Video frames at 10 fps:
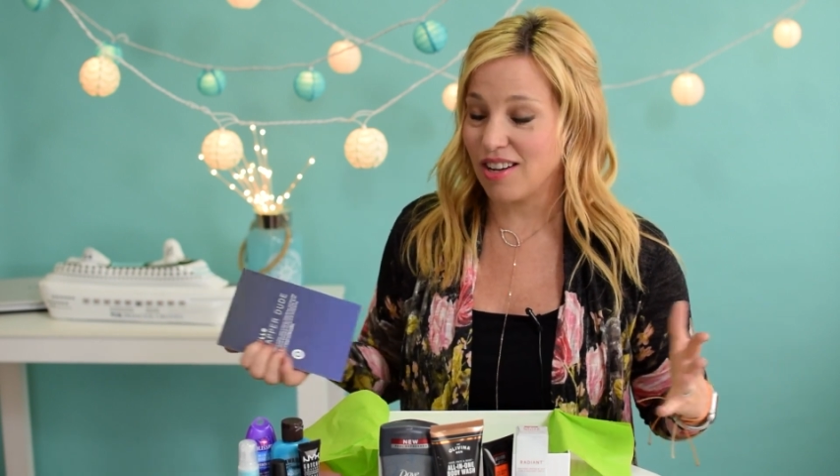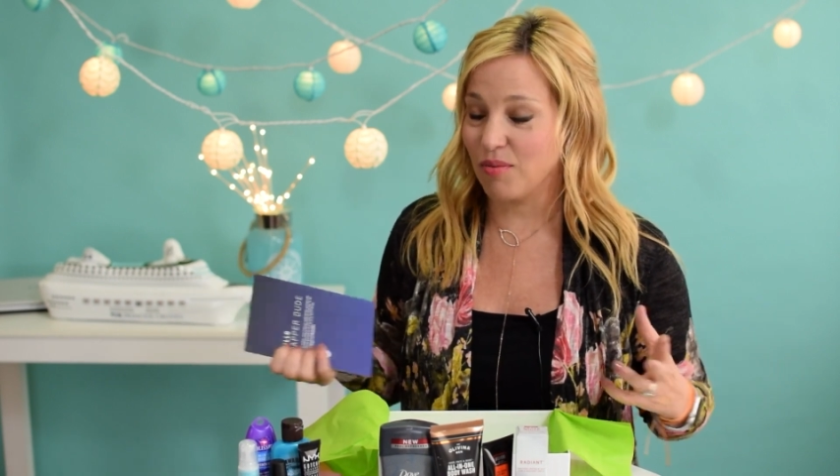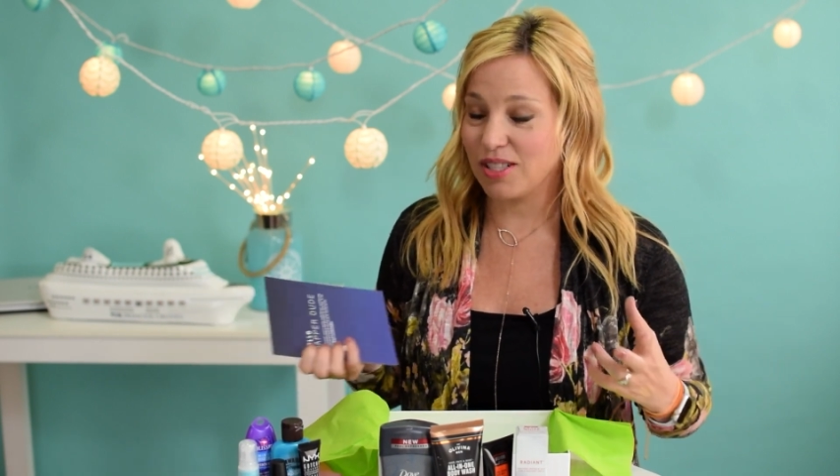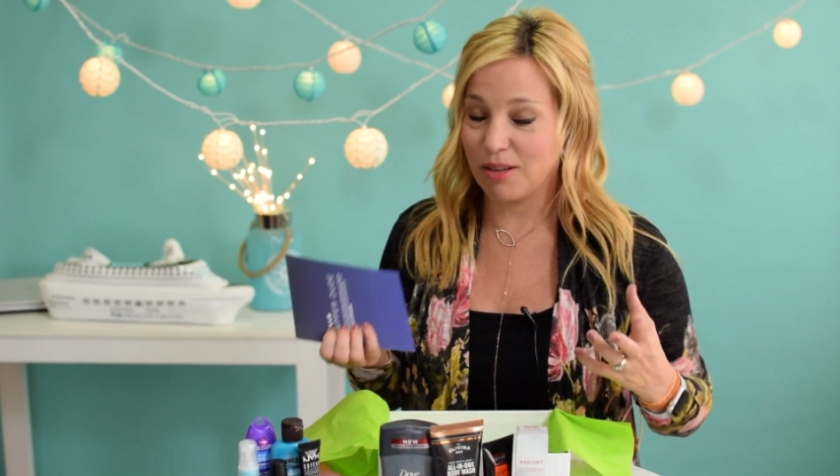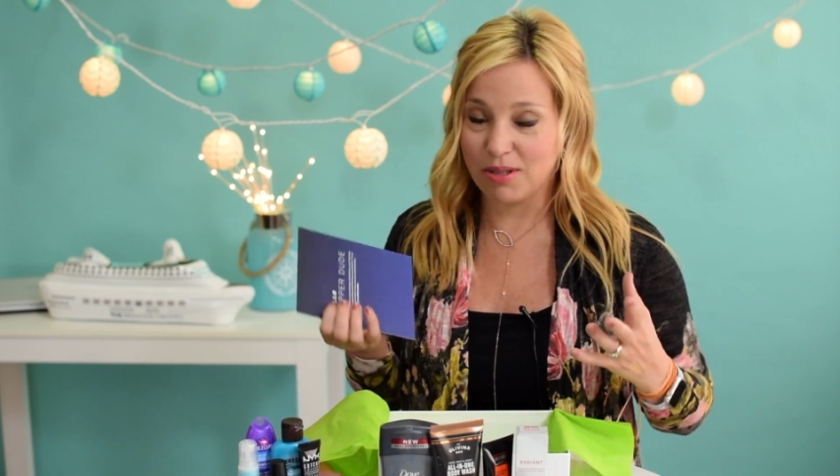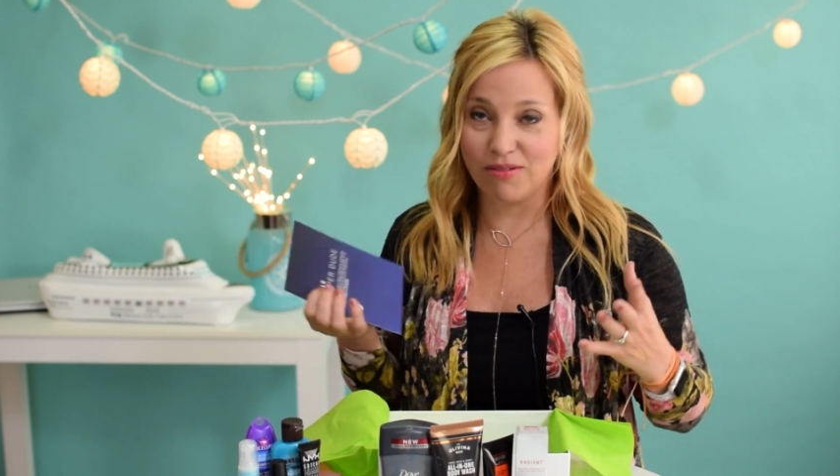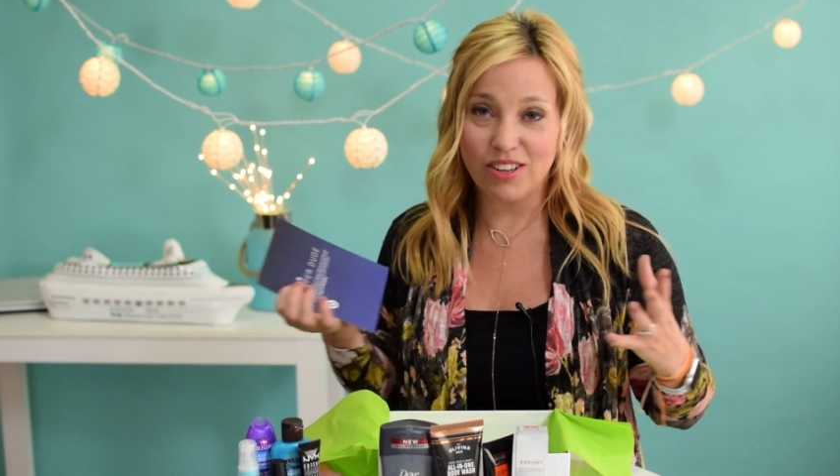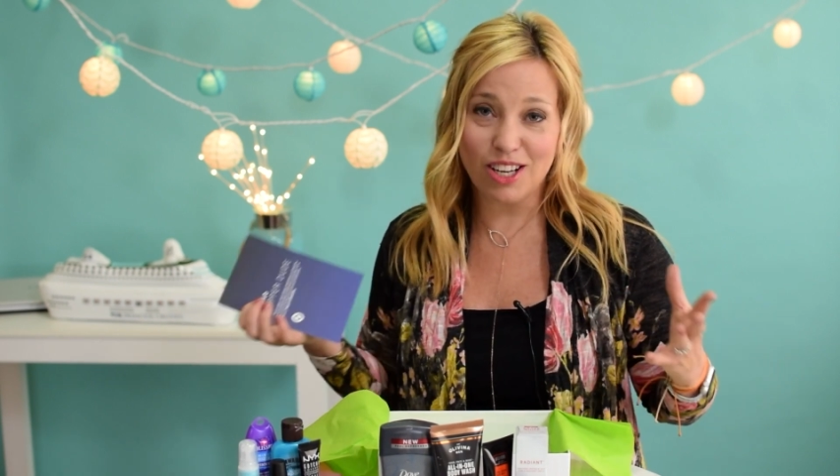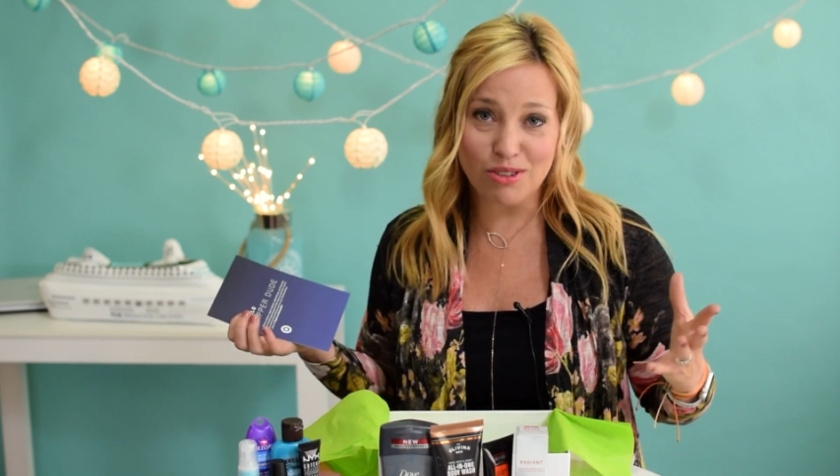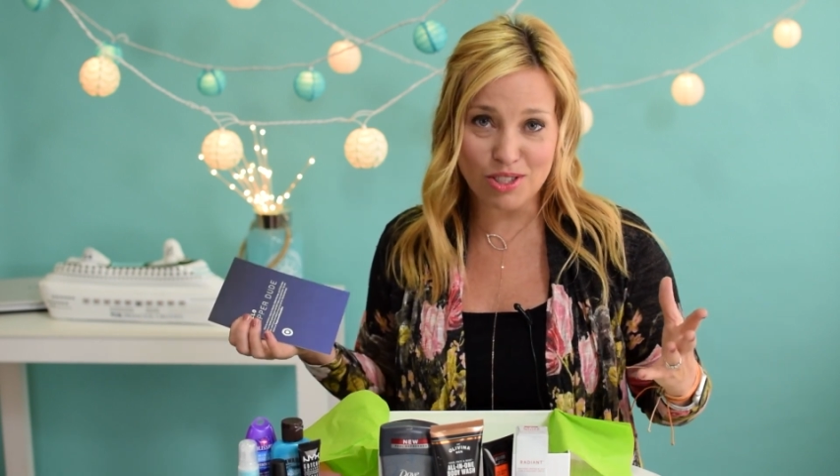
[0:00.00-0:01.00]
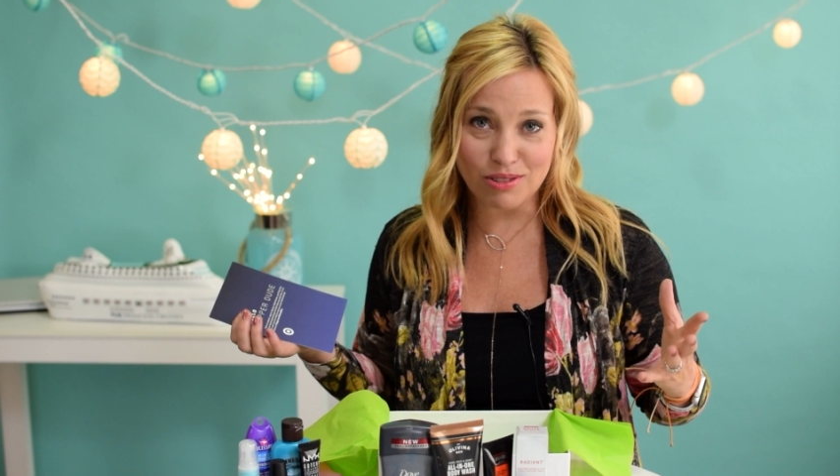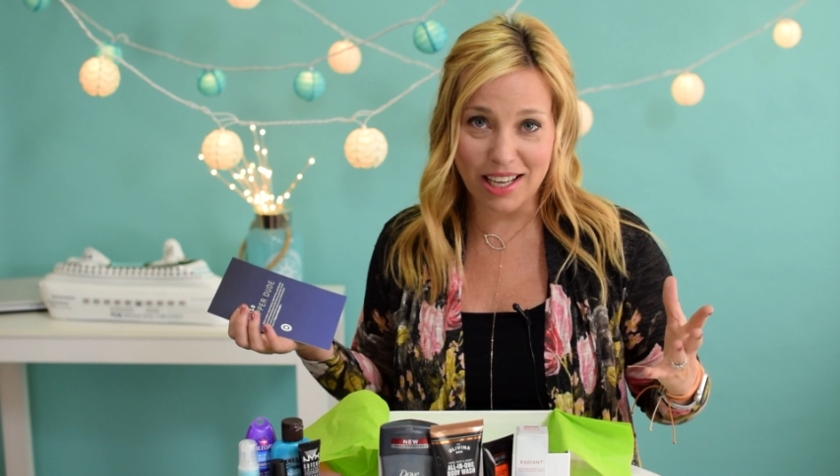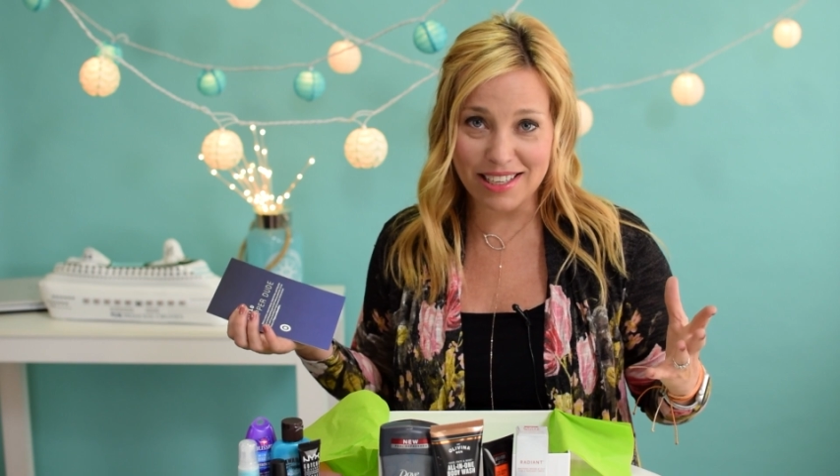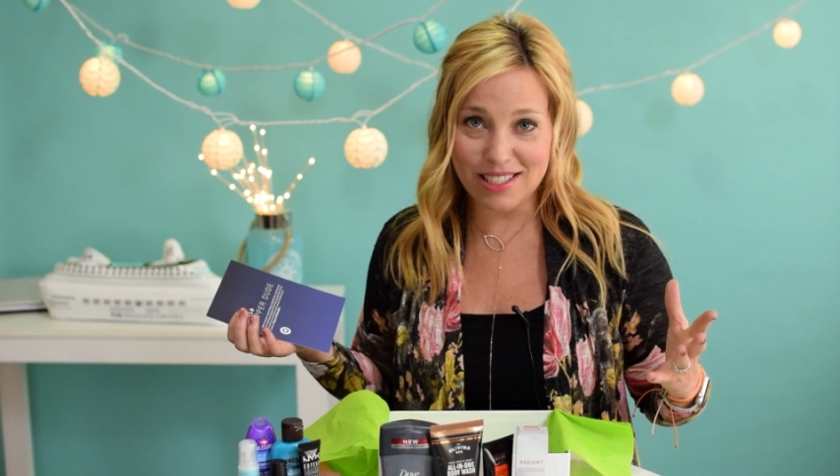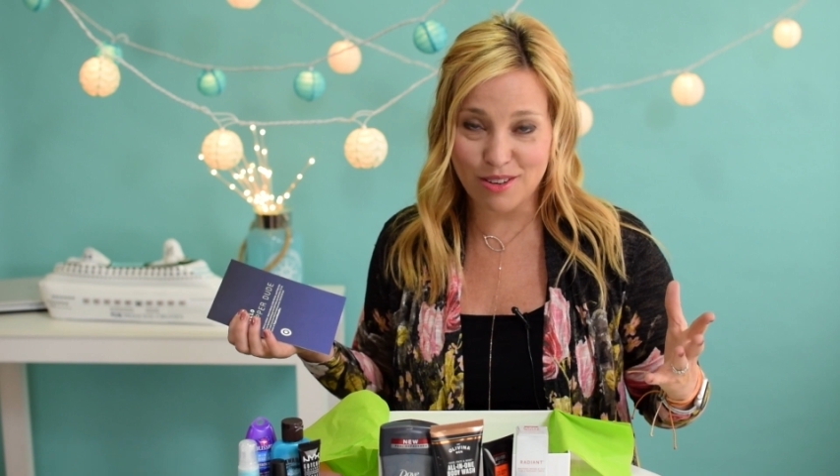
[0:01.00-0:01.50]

on what types of videos you'd like us